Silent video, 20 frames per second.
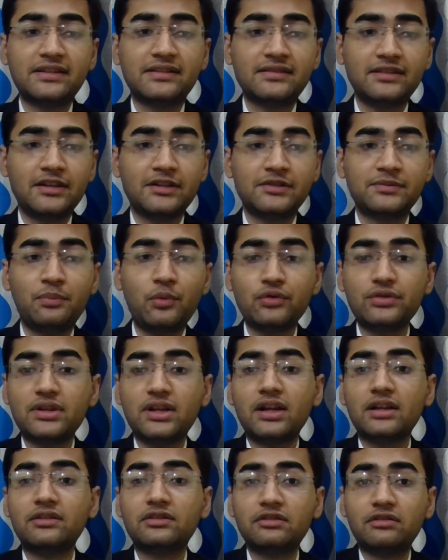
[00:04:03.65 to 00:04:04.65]
posing a
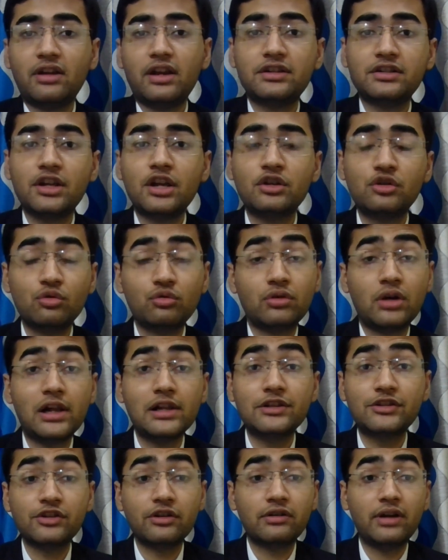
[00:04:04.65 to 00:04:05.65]
threat to culture
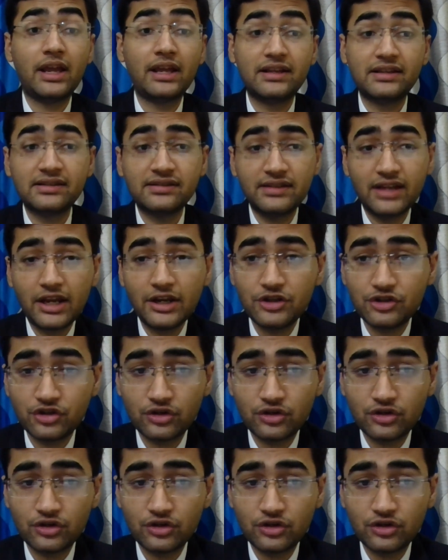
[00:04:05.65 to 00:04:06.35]
extinction.